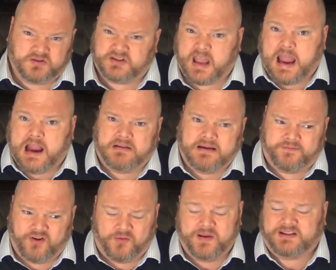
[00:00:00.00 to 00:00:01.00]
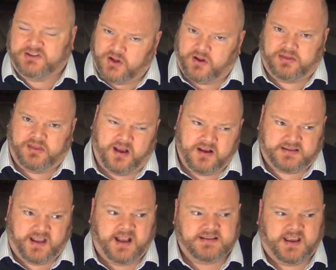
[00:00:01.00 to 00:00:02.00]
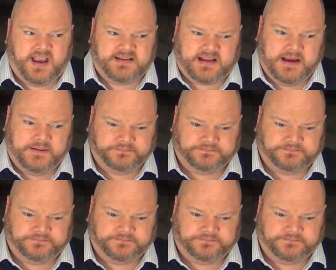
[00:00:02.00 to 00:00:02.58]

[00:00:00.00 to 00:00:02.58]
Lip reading: scary film. It's not those things. It is a